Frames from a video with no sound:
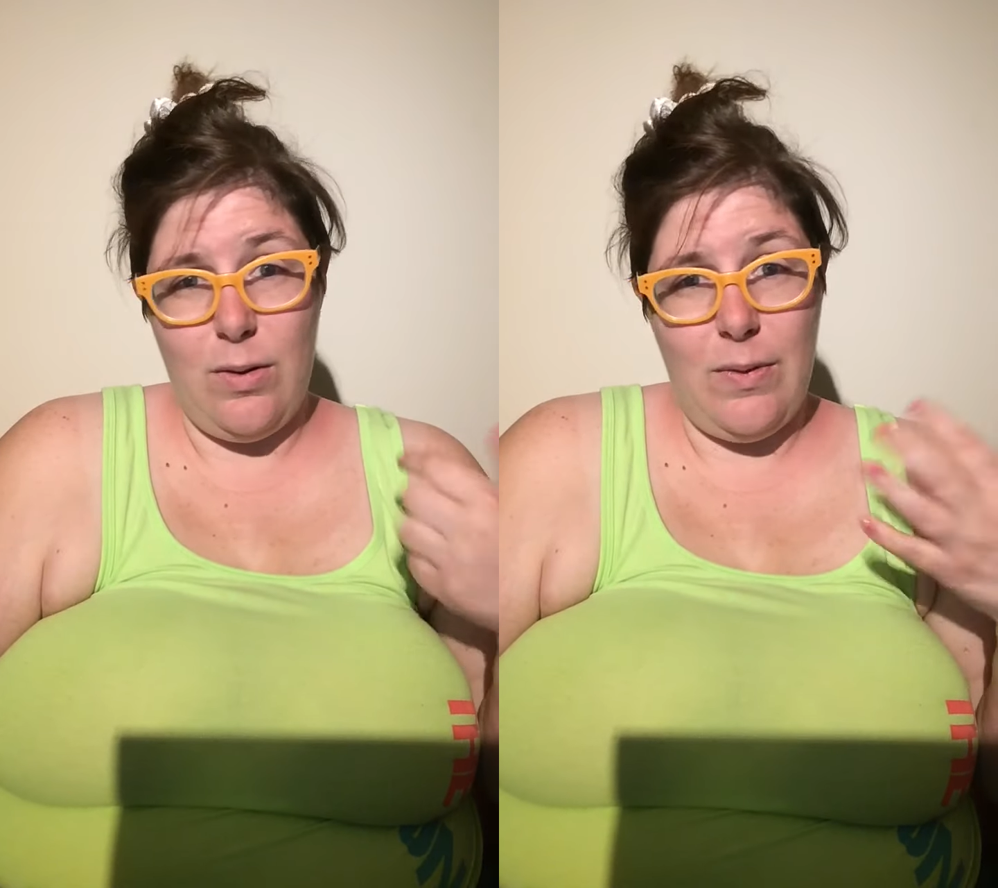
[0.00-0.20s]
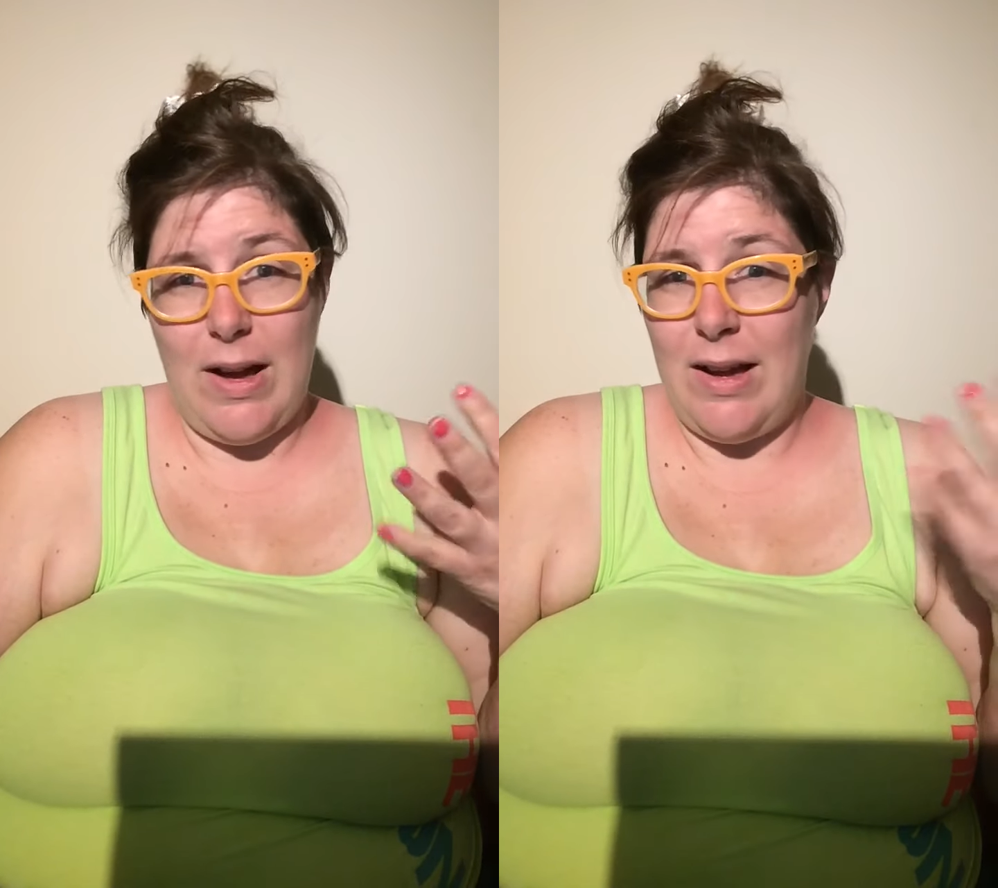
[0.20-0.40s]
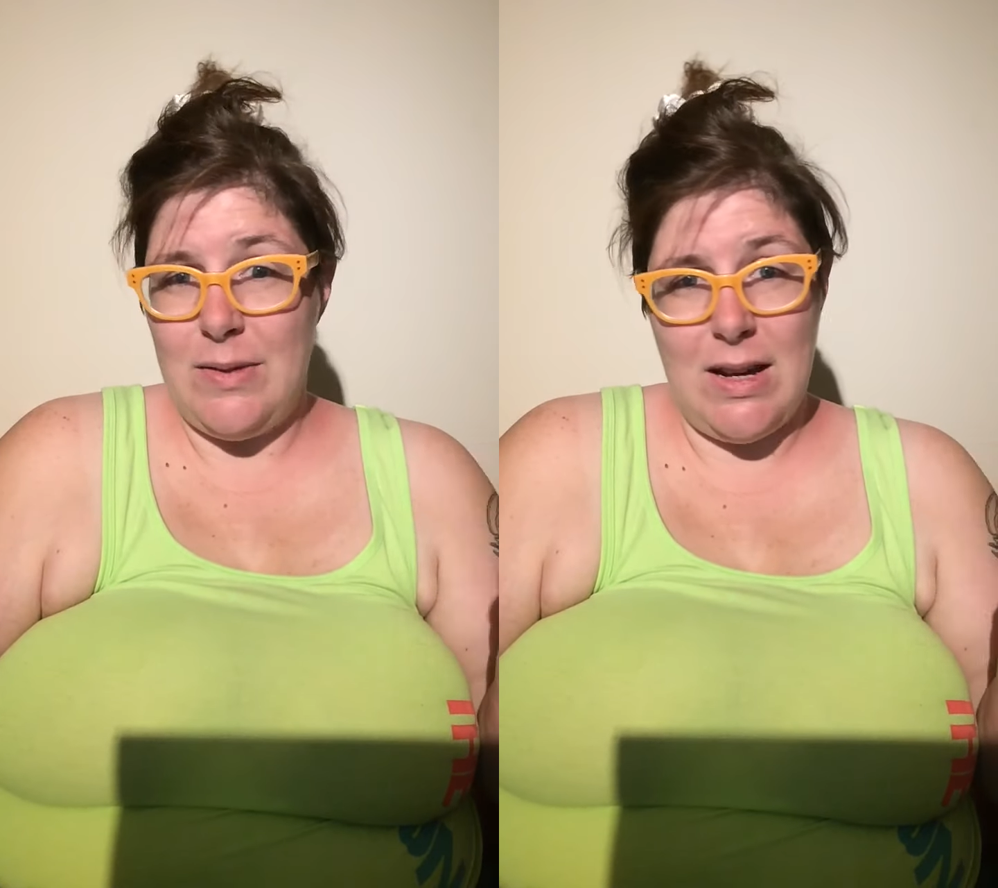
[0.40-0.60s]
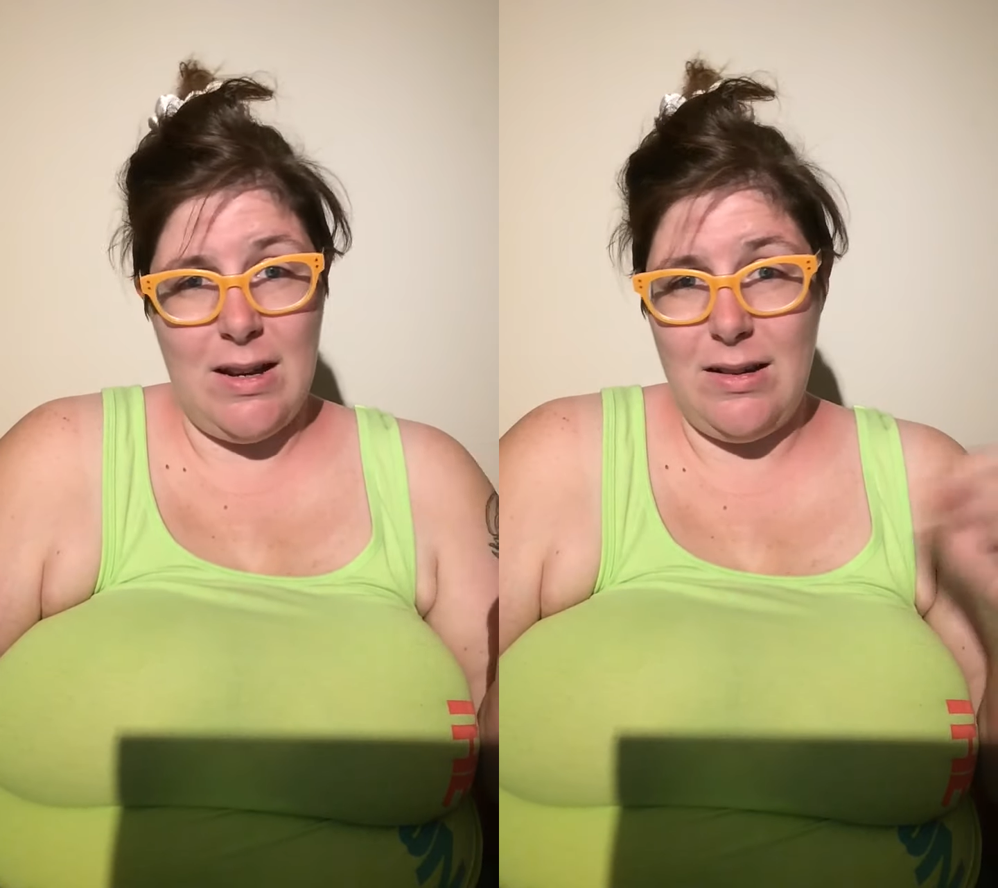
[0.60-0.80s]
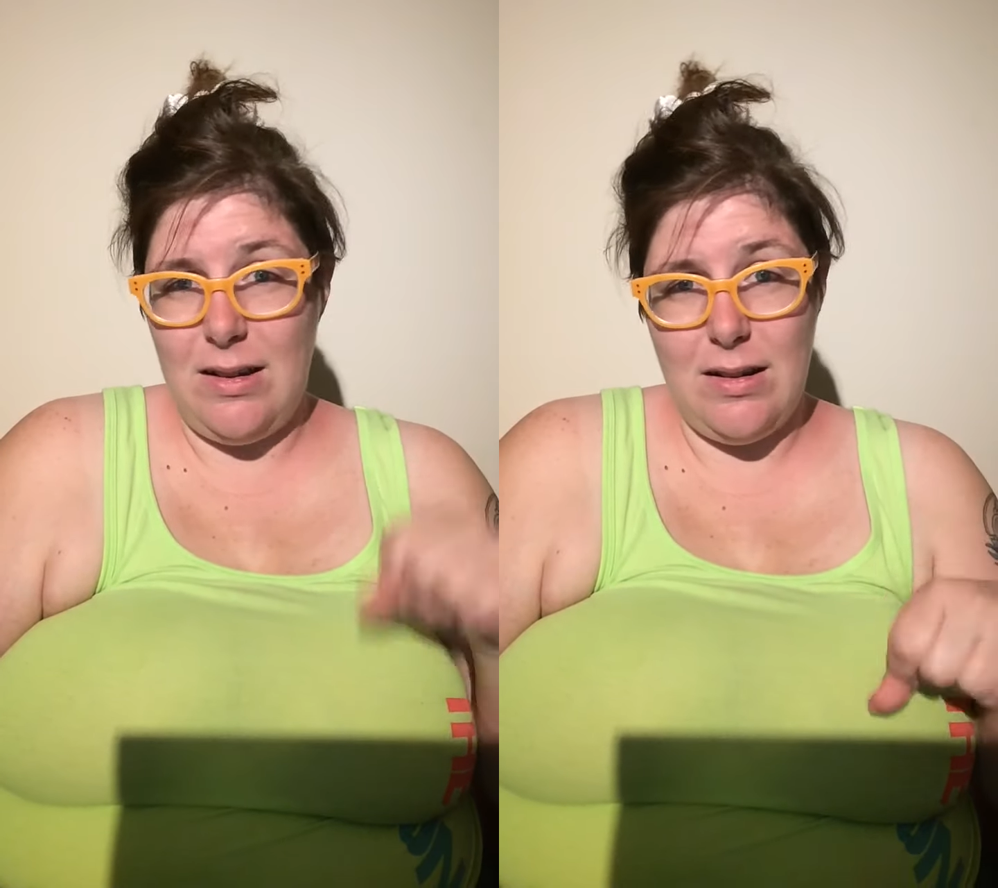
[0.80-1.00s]
5,
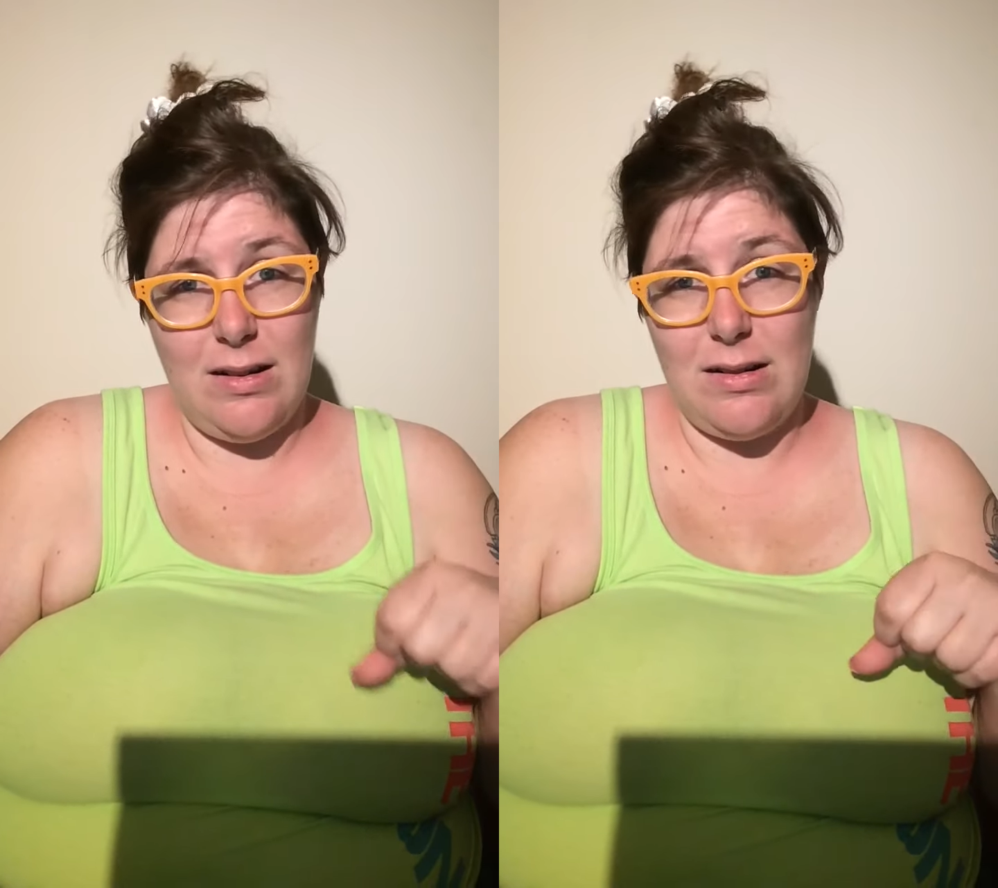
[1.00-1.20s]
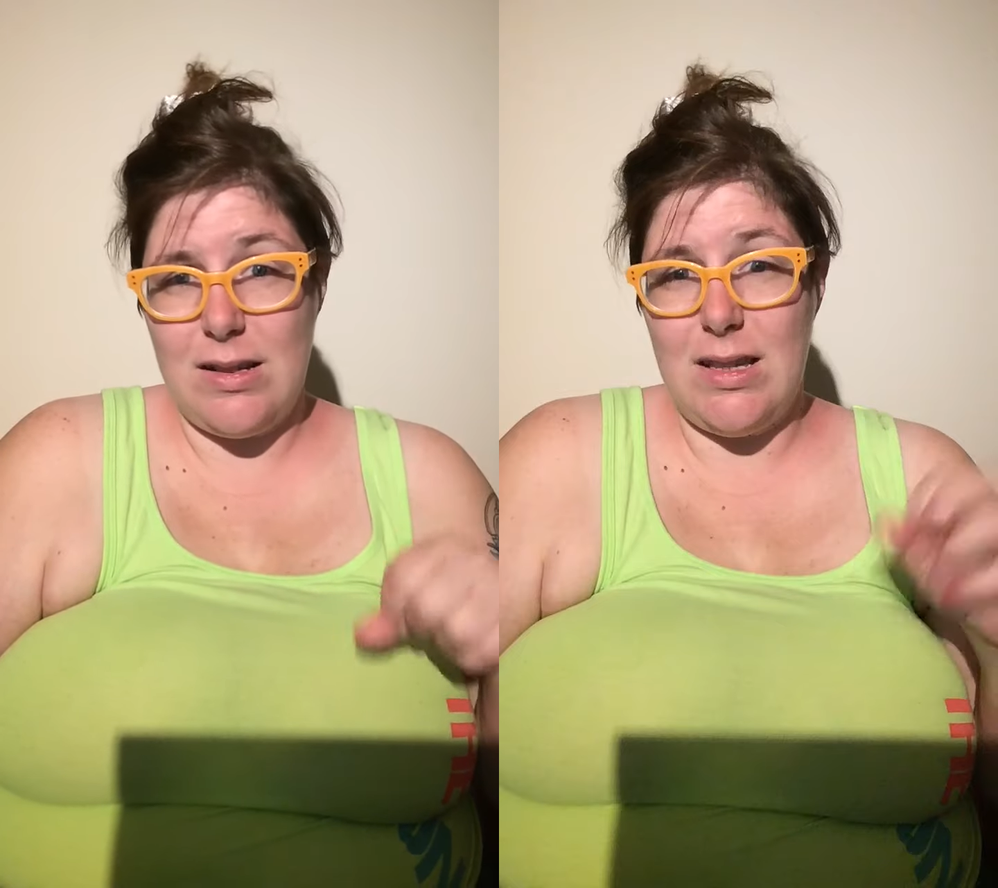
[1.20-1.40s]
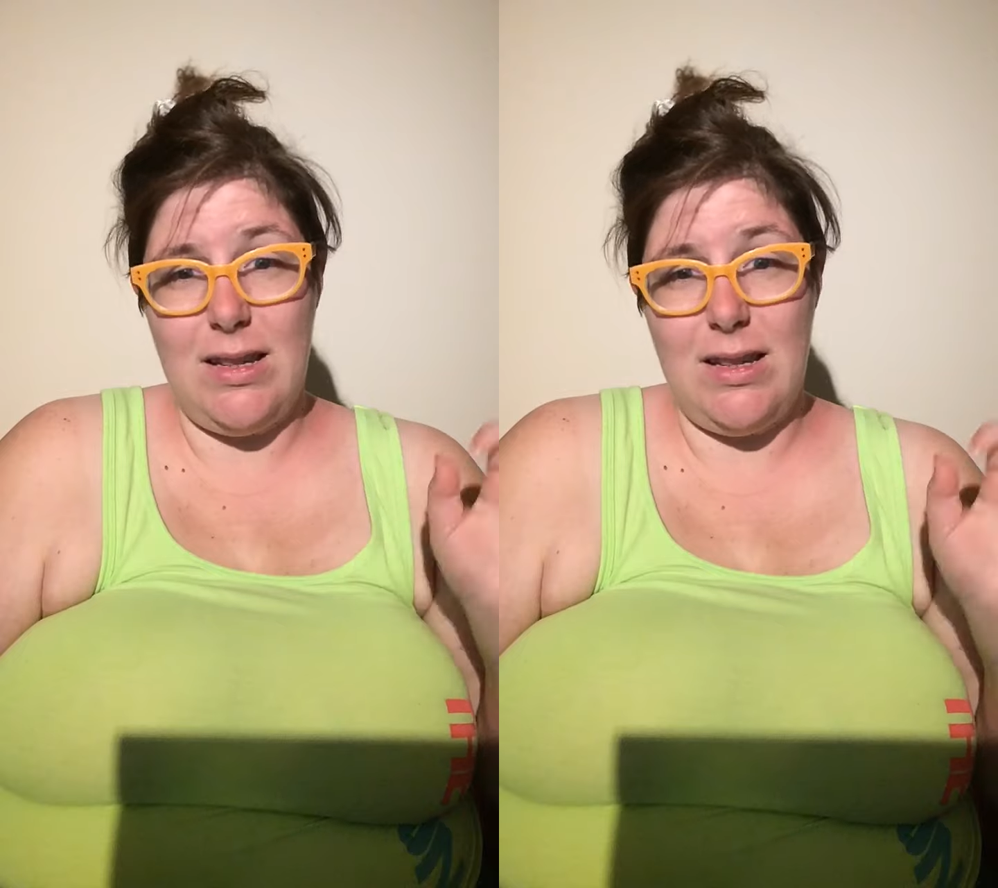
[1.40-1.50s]
10 years,